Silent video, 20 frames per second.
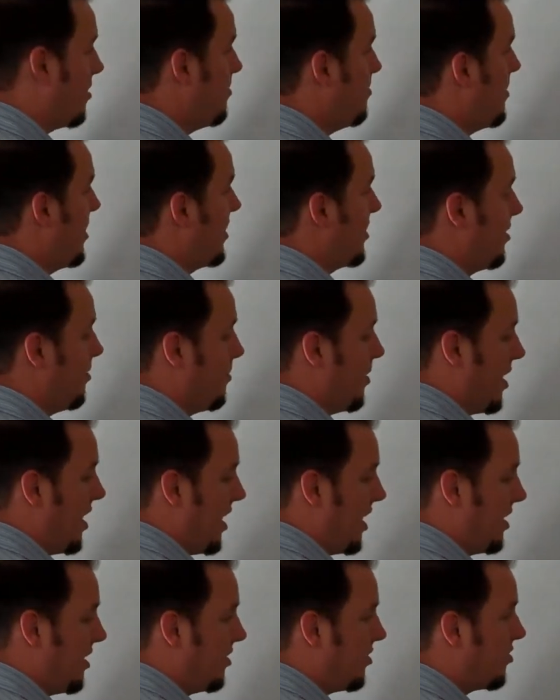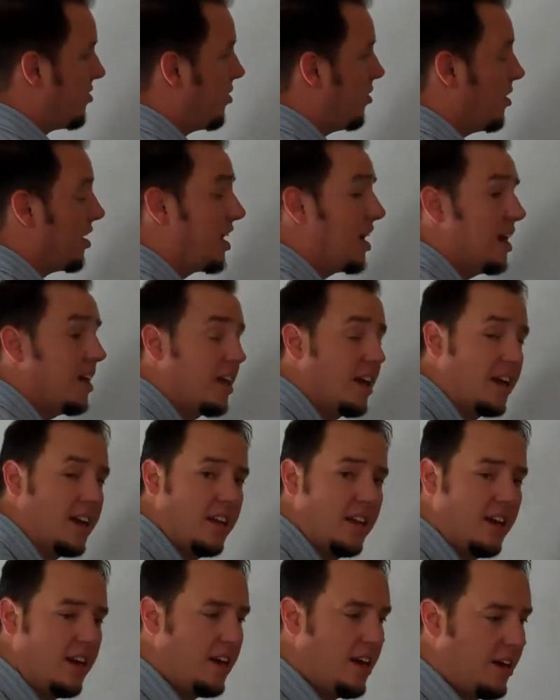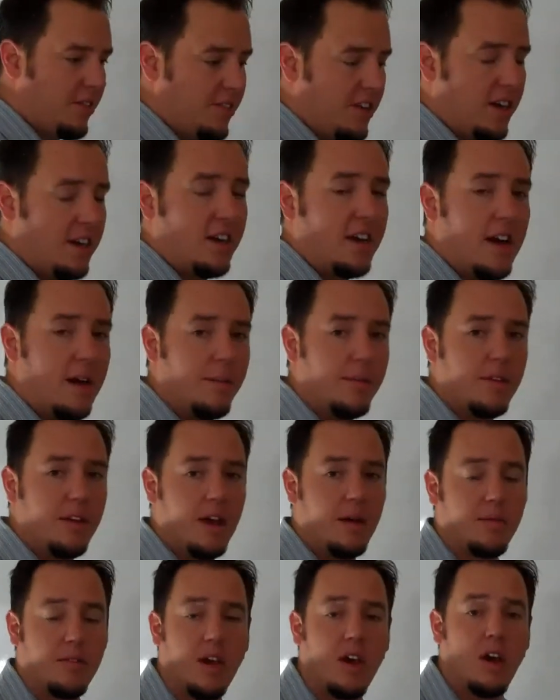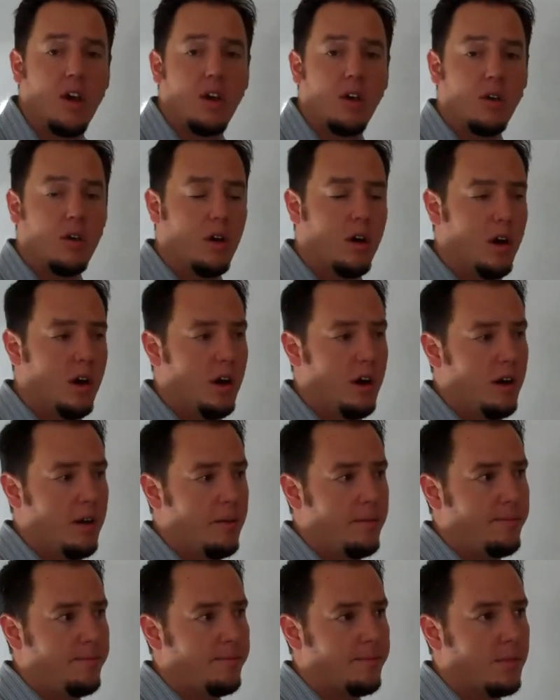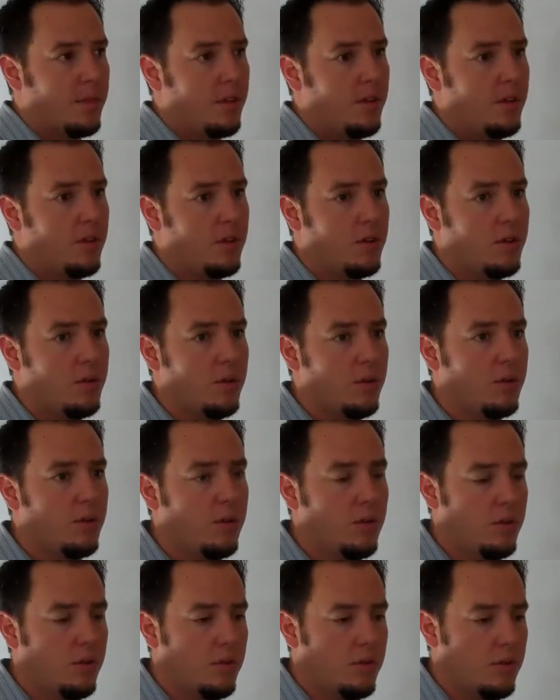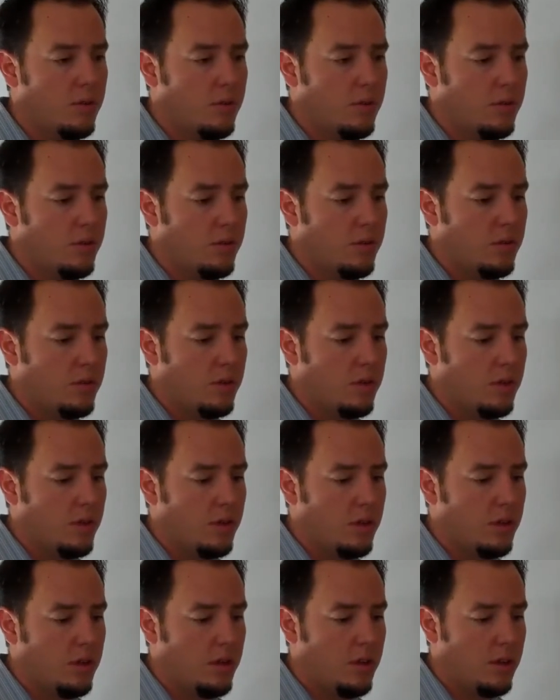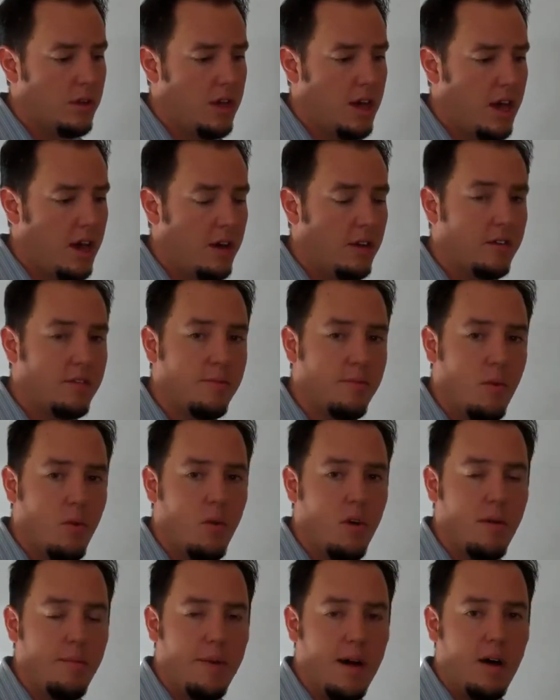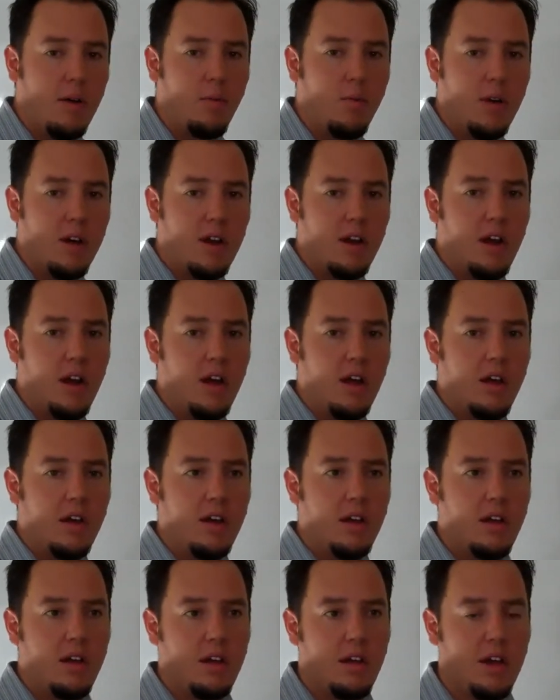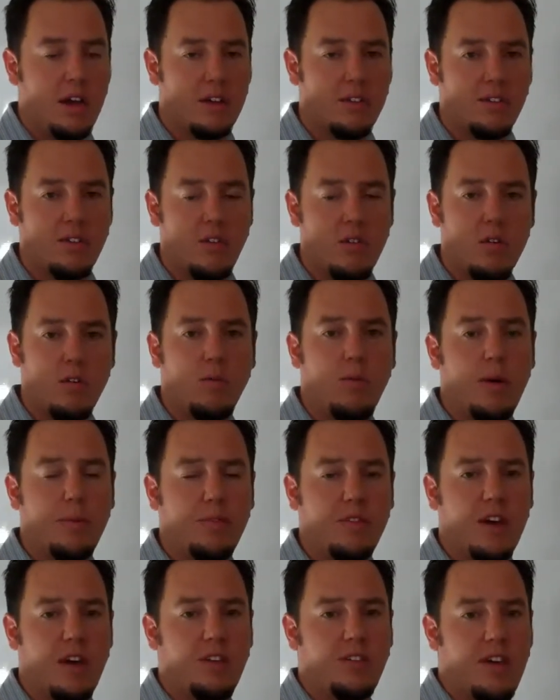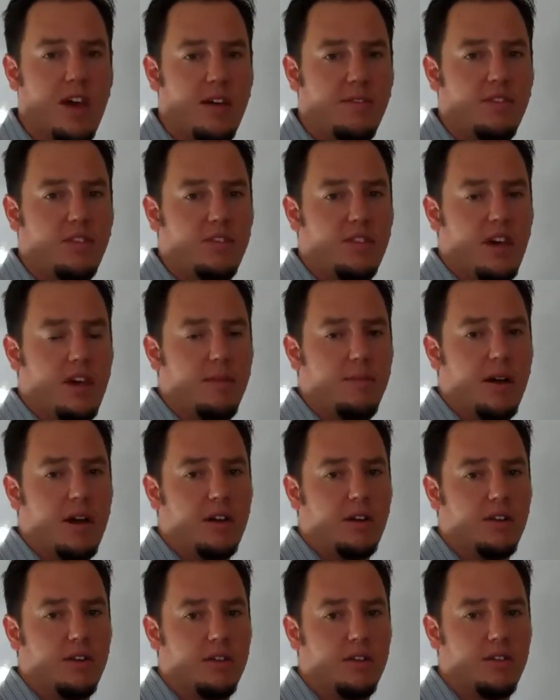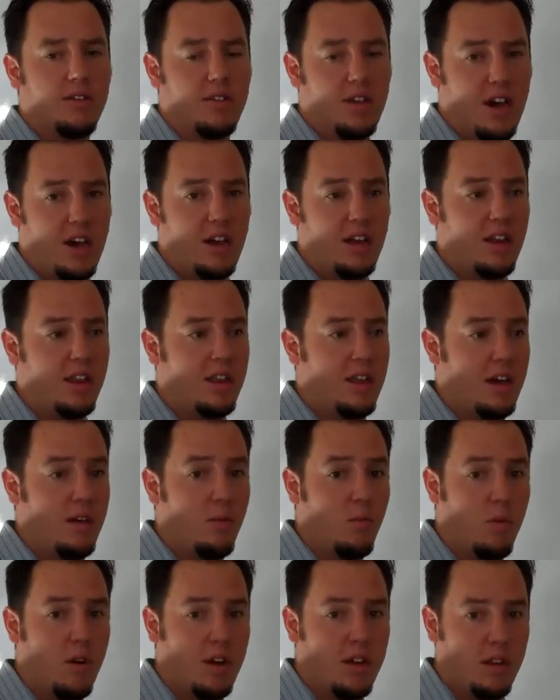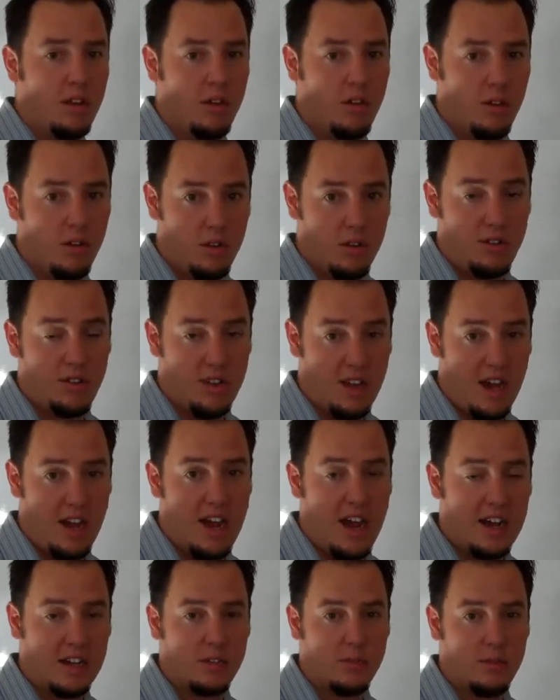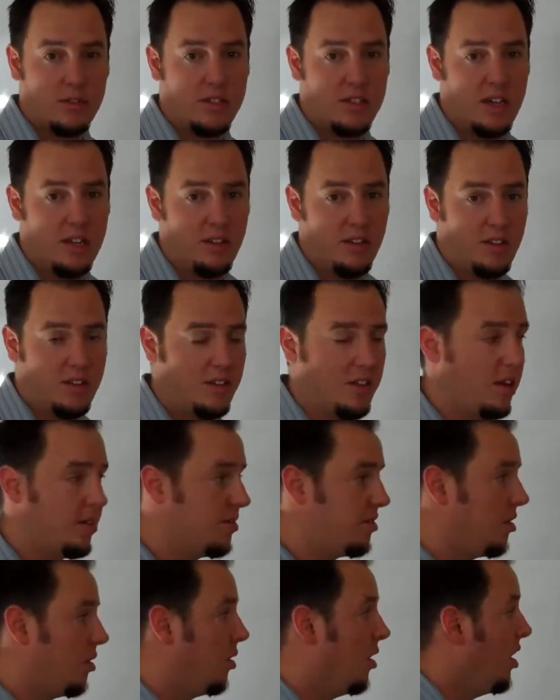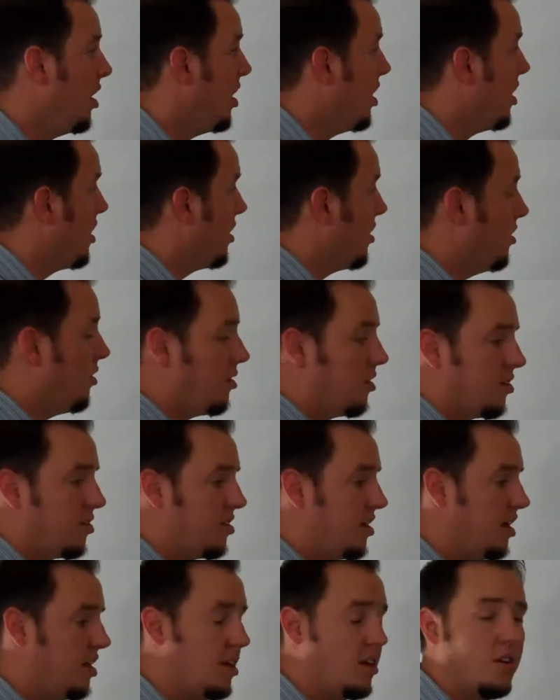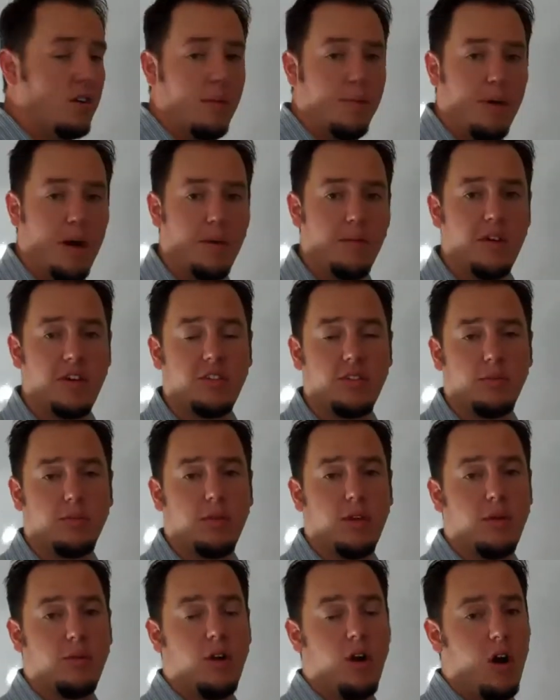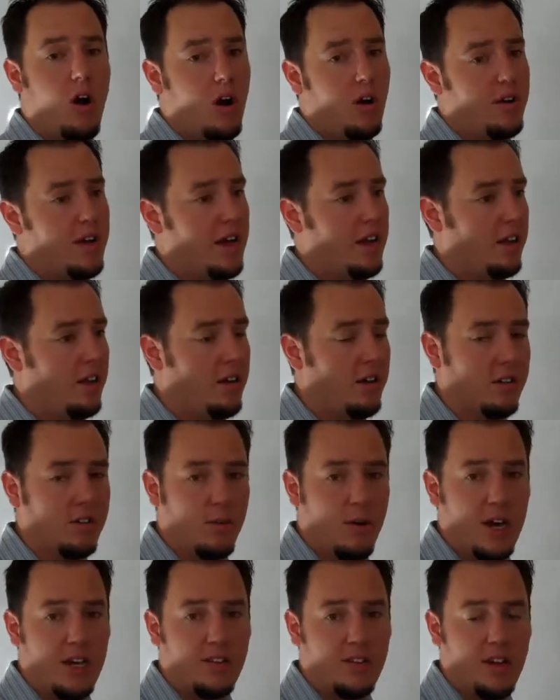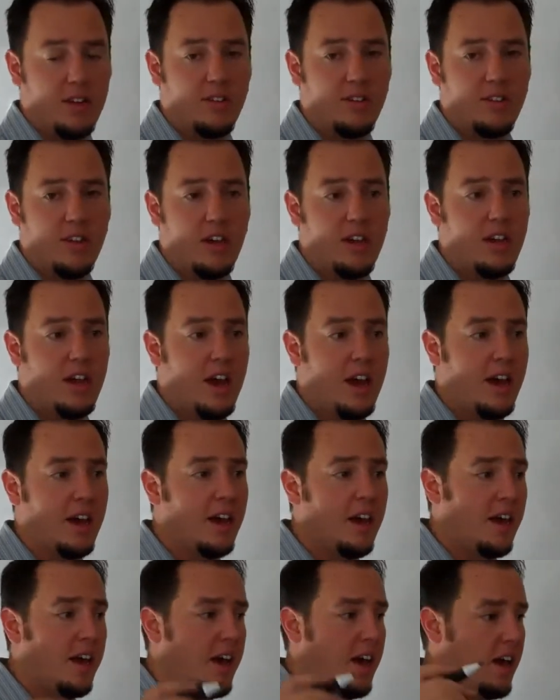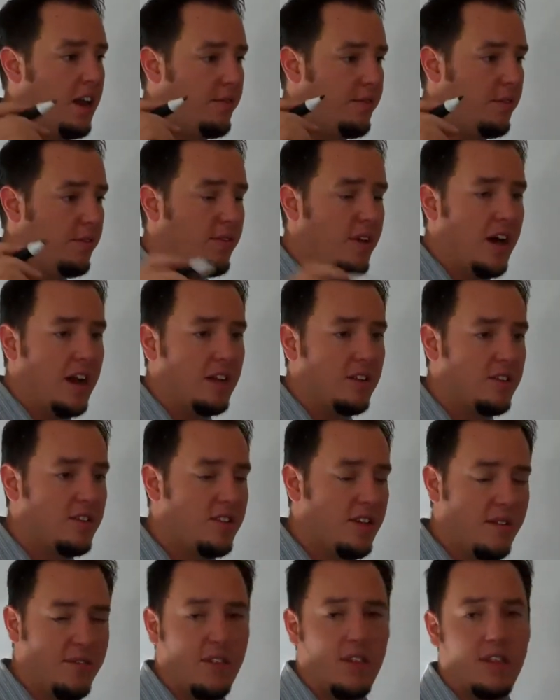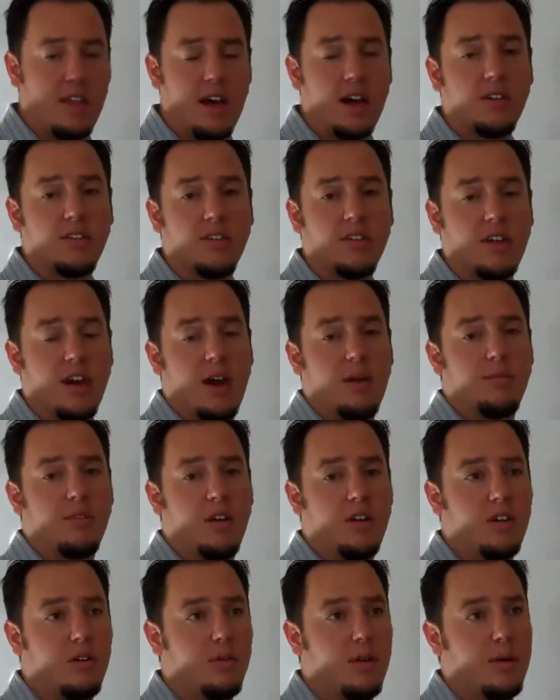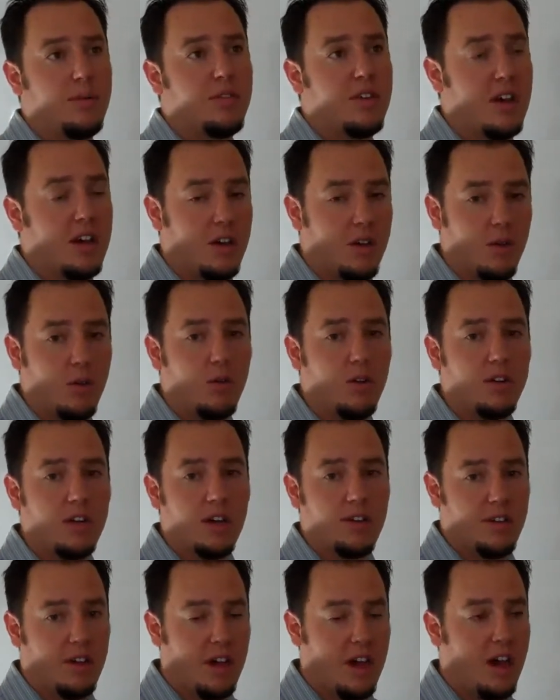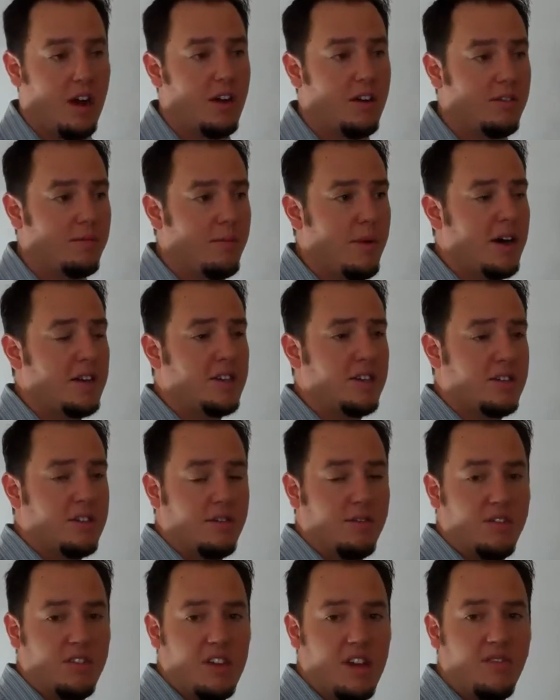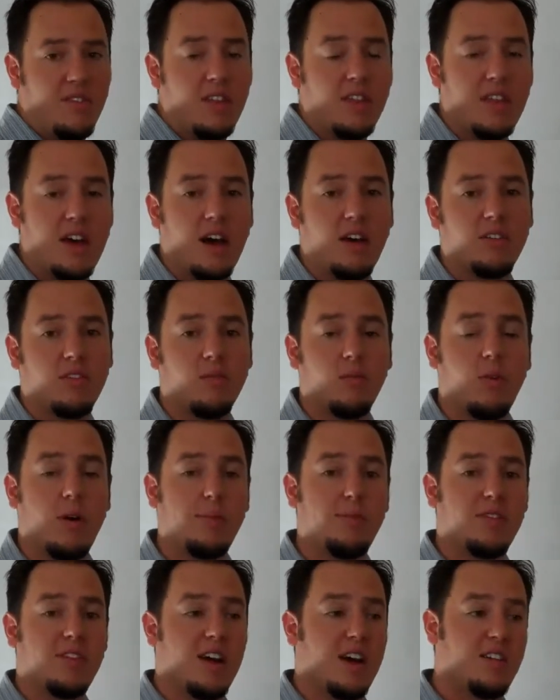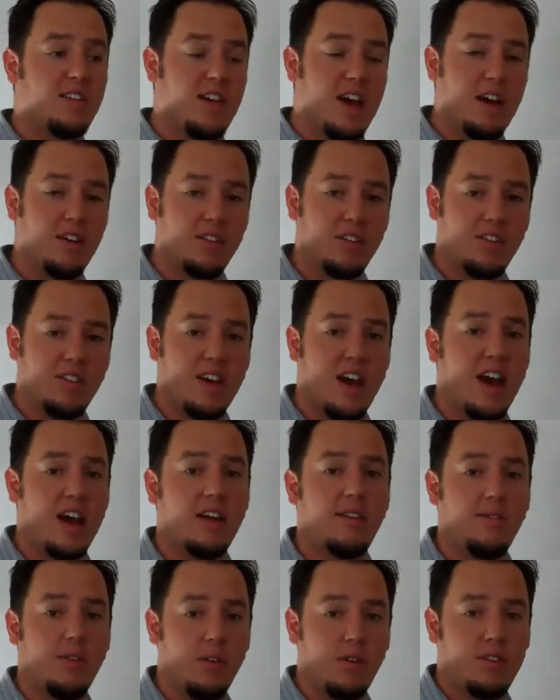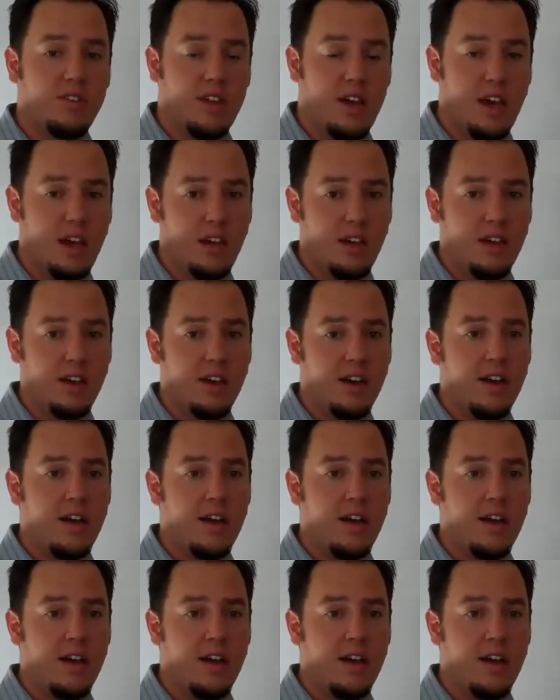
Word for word: of the method behind it. So again, like I've said it a couple times, Google cares more about what external websites have to say about your site than what your site actually says itself. So you can say that you're a Palm Desert plumber all day long, twice on Sunday, and if you've got it 7,000 times on your website, Google doesn't care as much as if 7,000 websites outside of your site